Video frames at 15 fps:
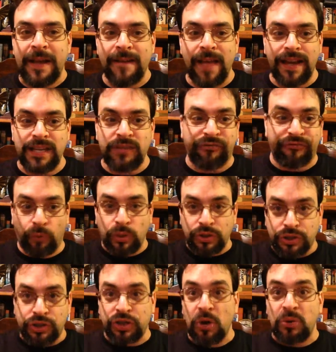and he
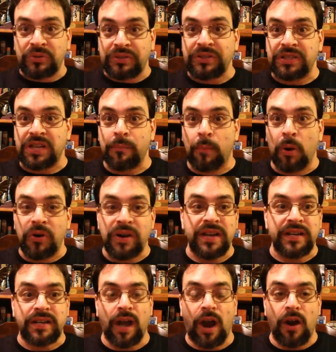force-choked the
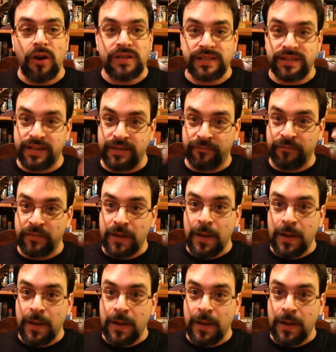Gamorrean guards, and then he